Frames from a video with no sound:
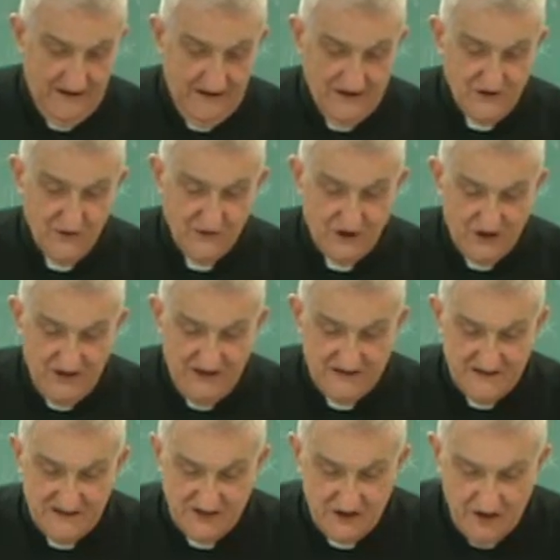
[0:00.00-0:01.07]
So
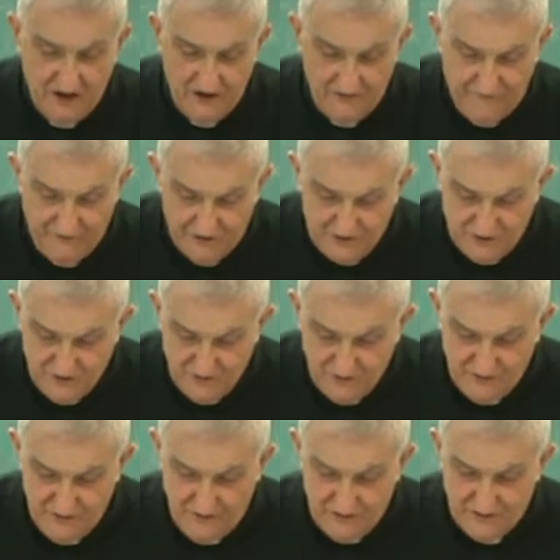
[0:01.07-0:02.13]
chance is called
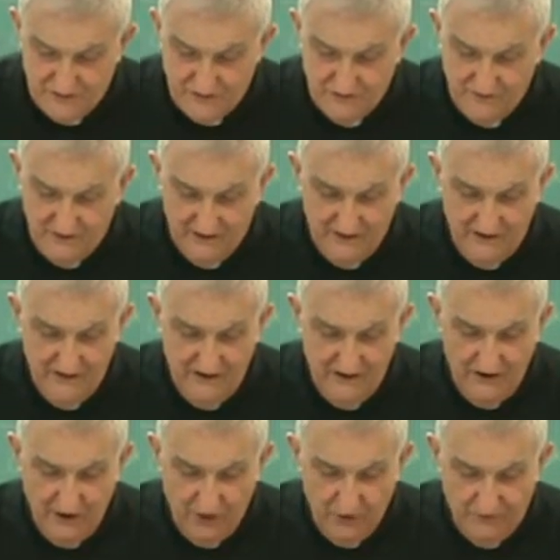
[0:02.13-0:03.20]
fortune also.
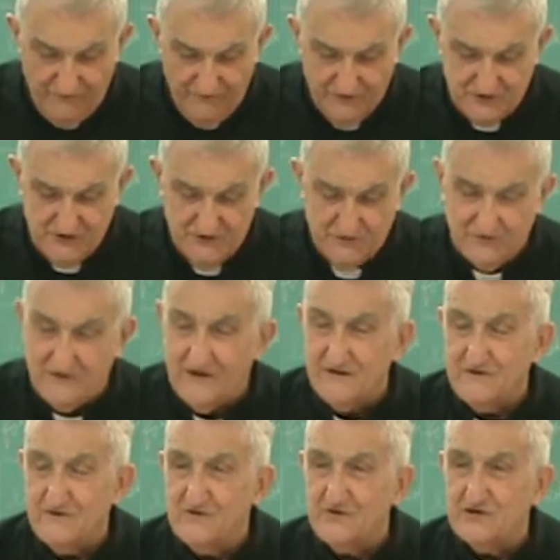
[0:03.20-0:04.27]
Good fortune,
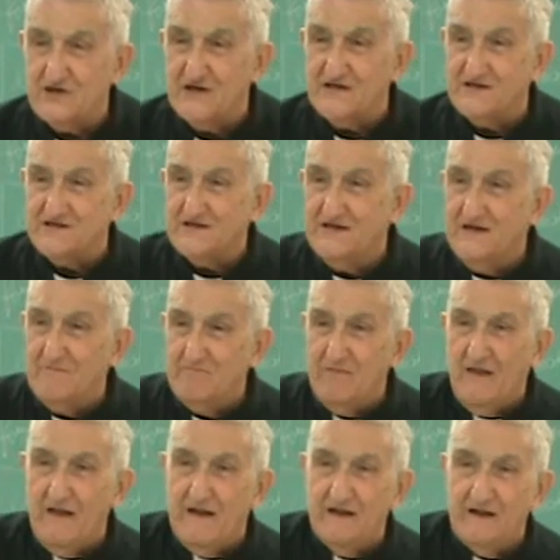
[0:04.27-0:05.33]
good chance.
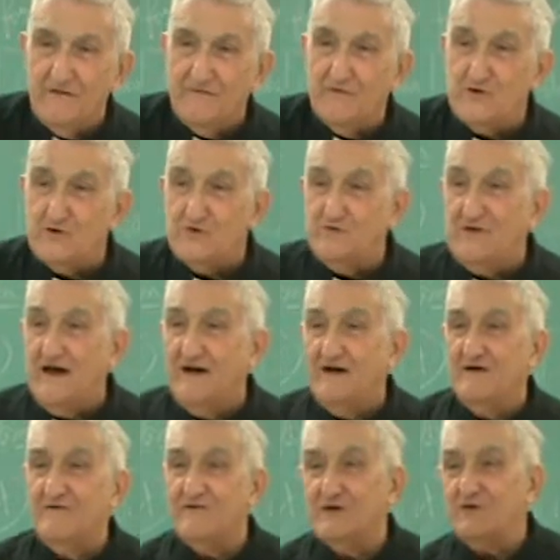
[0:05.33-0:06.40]
The
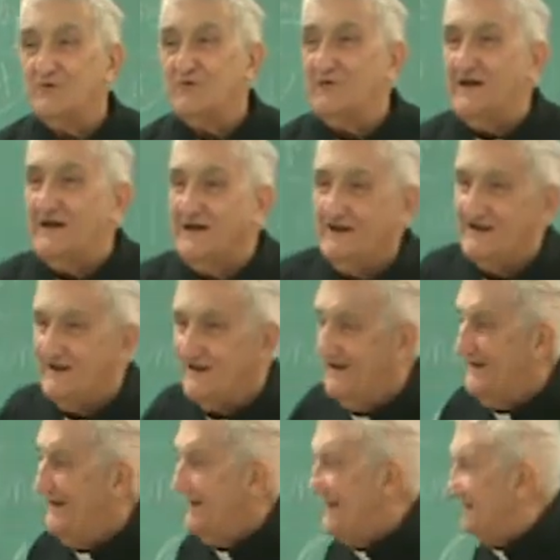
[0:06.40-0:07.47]
fortuna.
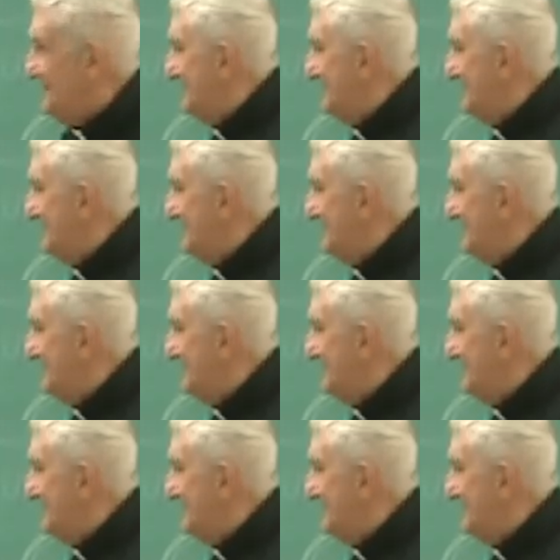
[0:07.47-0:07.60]
It's